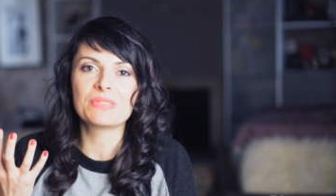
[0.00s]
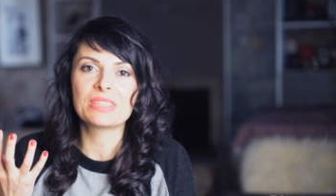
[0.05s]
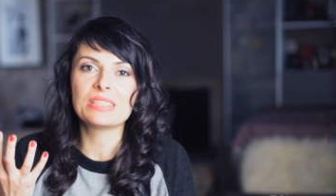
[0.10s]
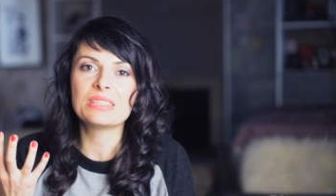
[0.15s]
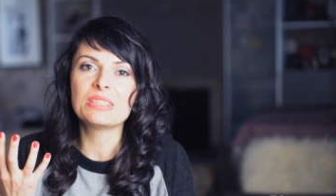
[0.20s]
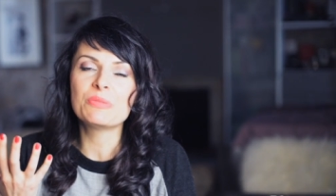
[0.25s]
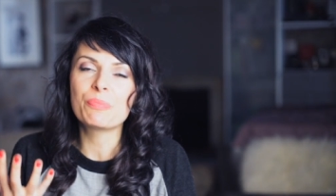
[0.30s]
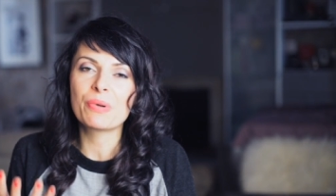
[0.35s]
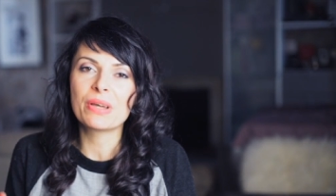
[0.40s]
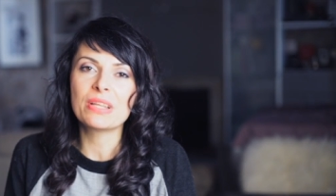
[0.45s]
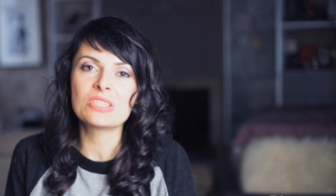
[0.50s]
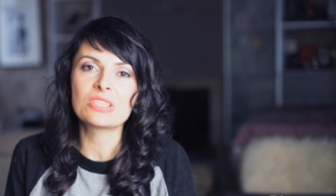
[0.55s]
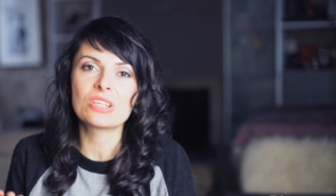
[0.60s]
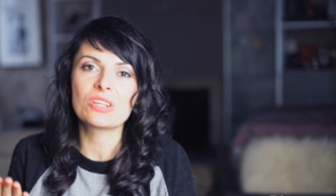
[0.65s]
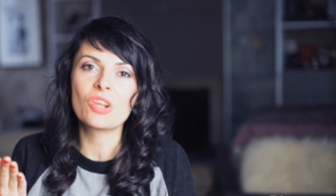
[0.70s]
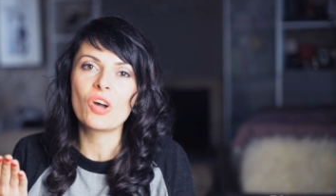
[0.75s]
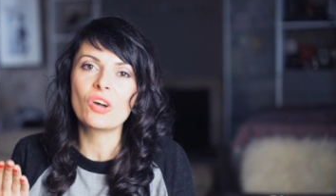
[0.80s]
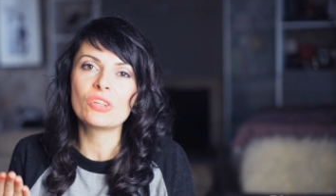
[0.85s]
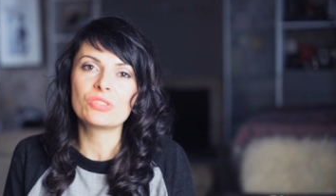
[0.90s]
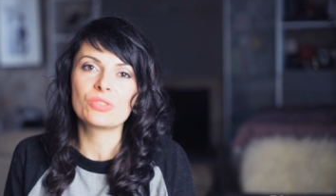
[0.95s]
It depends
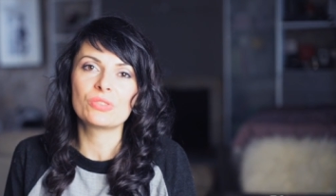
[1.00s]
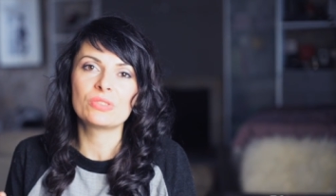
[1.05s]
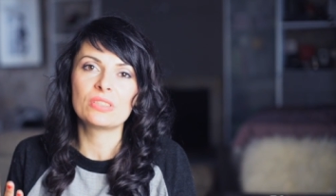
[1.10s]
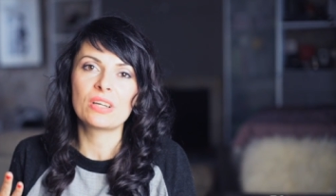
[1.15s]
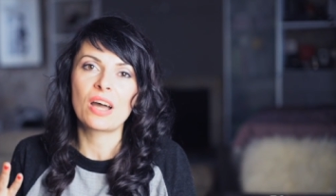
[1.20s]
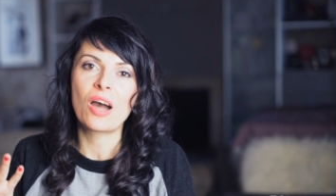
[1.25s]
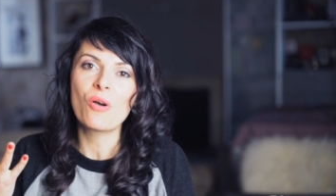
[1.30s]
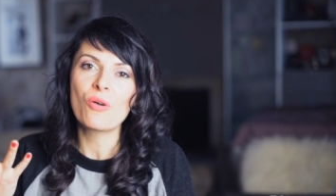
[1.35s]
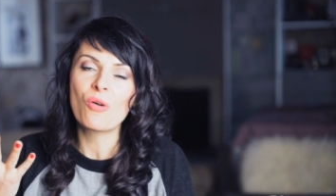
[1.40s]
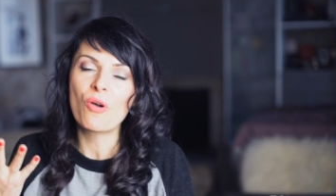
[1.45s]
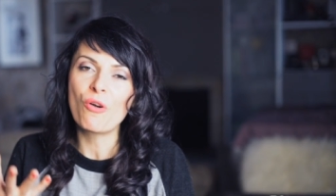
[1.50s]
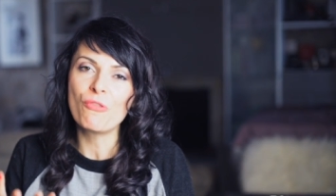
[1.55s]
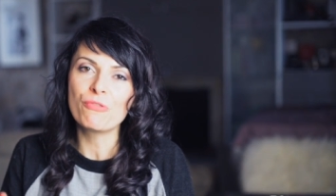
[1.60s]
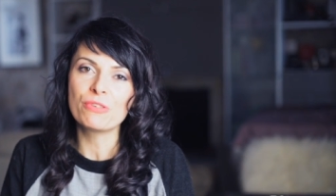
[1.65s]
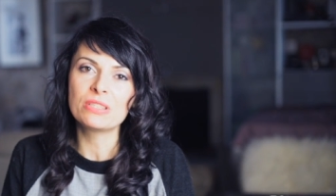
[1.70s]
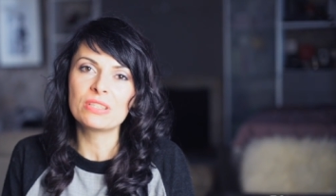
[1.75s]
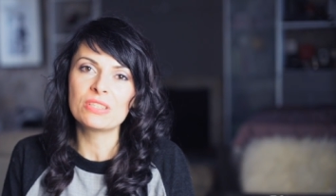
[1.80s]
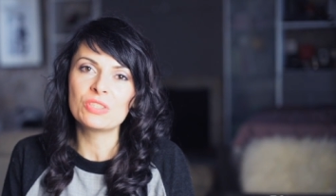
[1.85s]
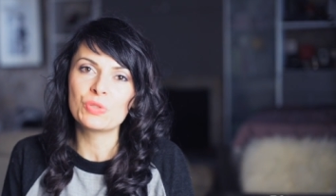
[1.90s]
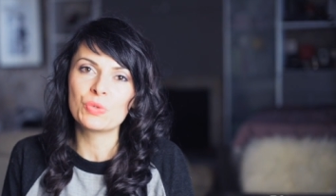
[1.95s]
a lot on how
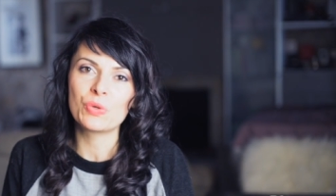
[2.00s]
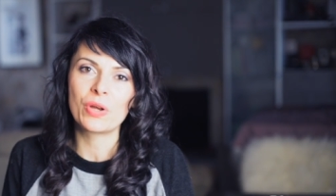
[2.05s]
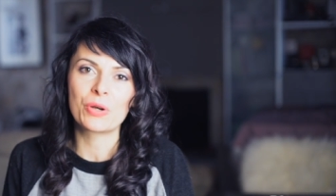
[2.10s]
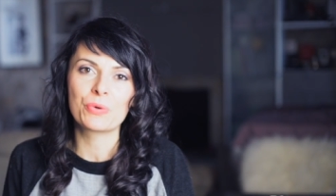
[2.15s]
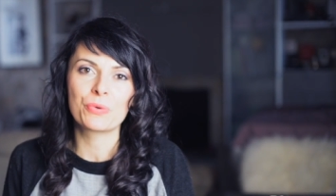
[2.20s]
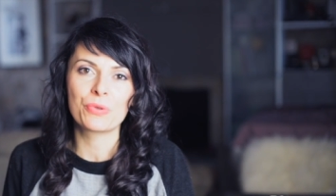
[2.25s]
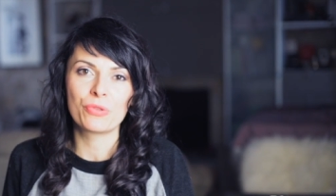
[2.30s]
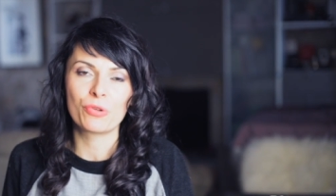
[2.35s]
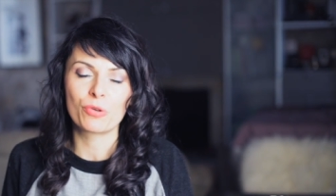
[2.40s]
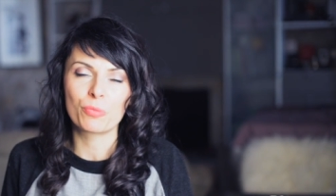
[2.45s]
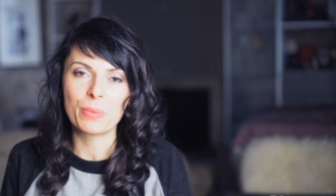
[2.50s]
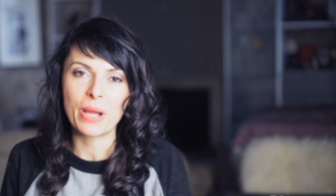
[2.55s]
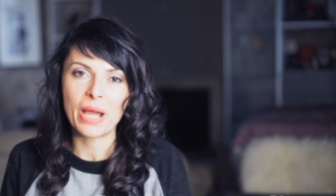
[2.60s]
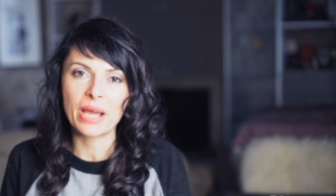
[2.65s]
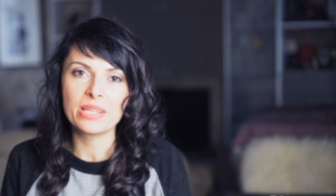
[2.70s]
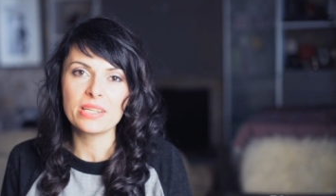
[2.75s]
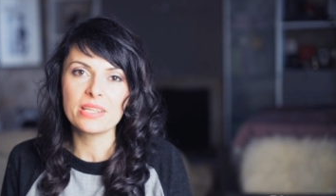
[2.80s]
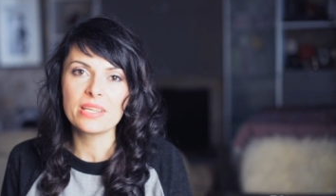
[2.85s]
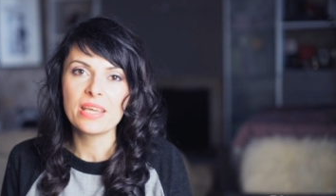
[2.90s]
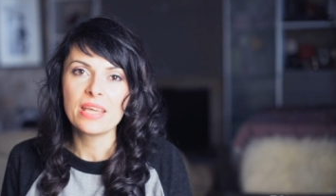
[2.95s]
confident you are with your
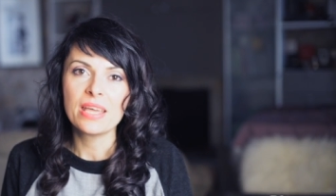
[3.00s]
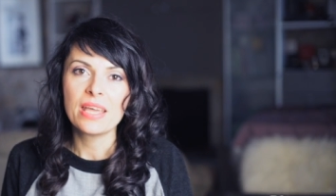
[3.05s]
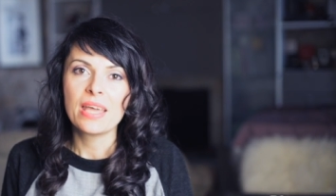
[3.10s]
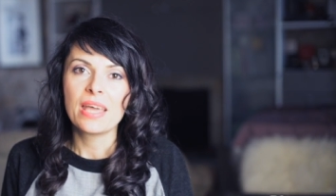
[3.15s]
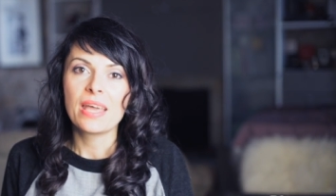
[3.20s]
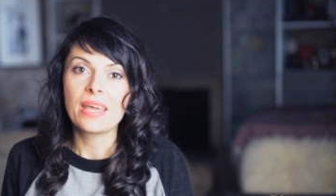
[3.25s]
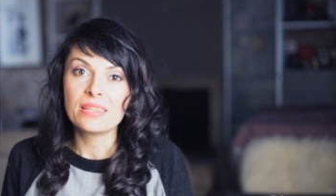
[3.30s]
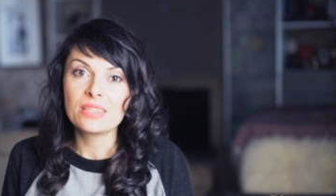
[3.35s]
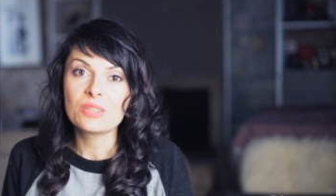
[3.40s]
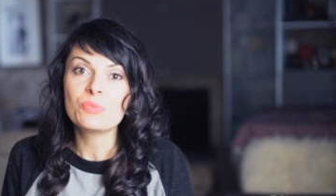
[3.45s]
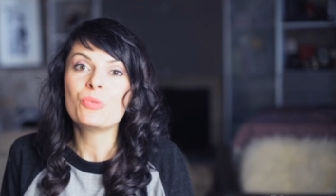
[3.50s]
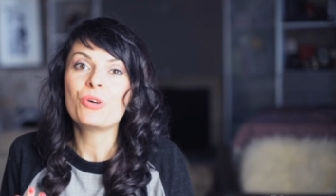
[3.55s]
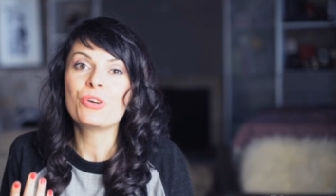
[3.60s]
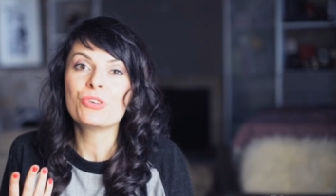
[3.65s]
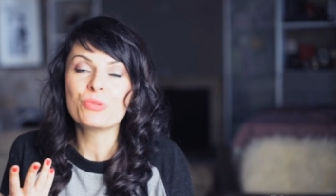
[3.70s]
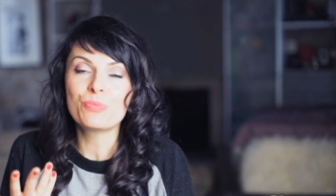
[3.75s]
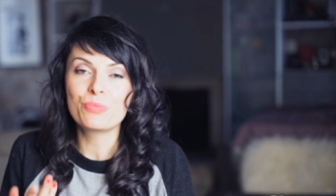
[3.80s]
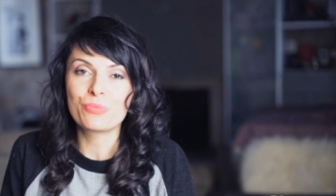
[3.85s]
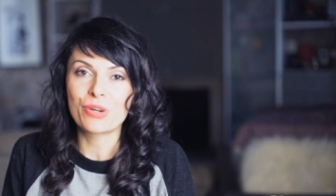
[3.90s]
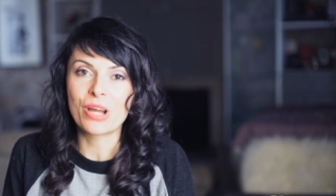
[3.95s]
body, and the
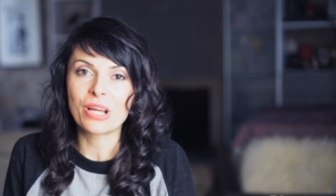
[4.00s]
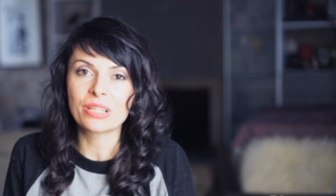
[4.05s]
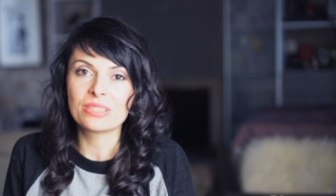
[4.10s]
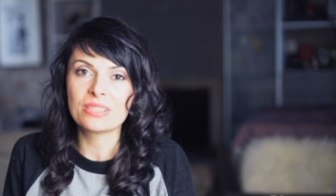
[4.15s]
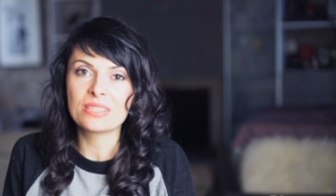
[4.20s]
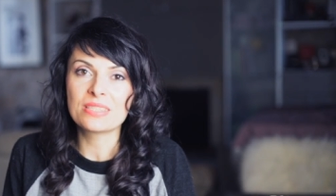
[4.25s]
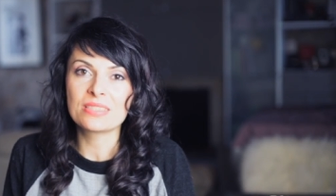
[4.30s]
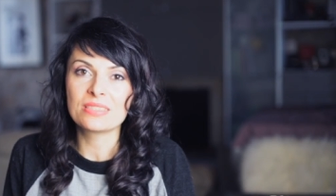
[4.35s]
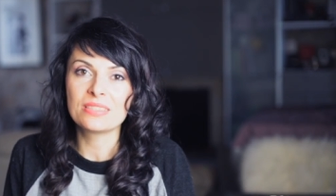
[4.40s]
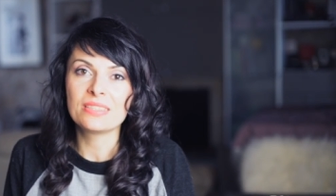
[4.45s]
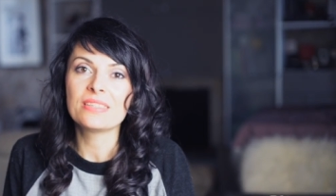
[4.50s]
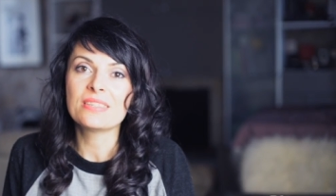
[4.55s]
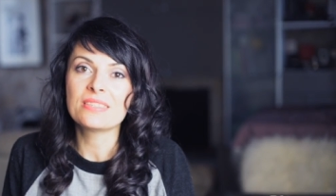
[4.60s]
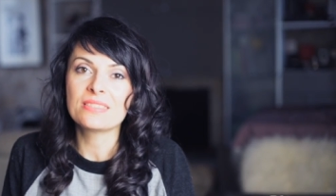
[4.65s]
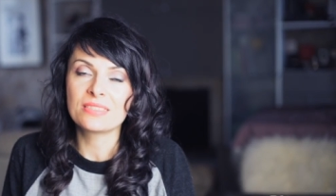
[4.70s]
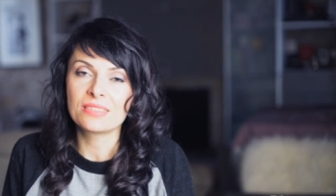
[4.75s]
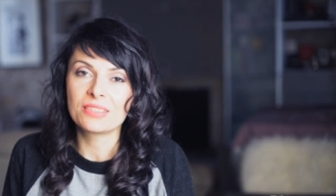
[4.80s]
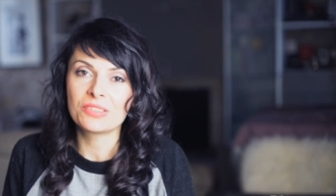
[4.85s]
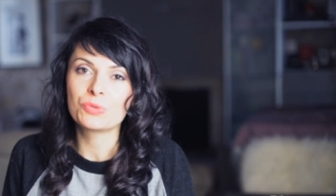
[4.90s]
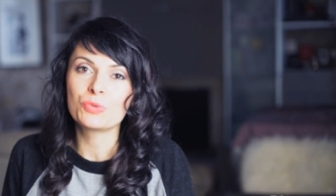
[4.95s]
more you practice, the
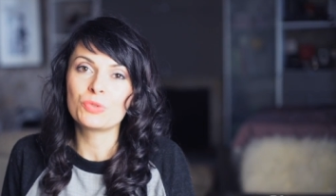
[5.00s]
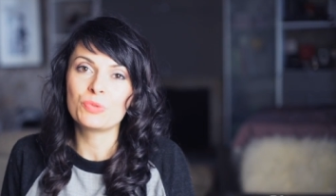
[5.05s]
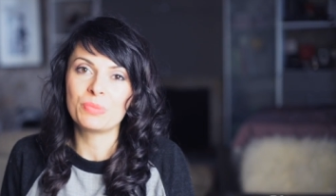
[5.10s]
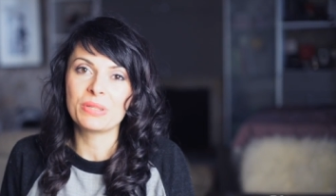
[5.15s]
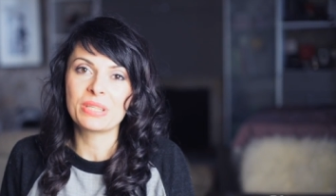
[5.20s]
easier it will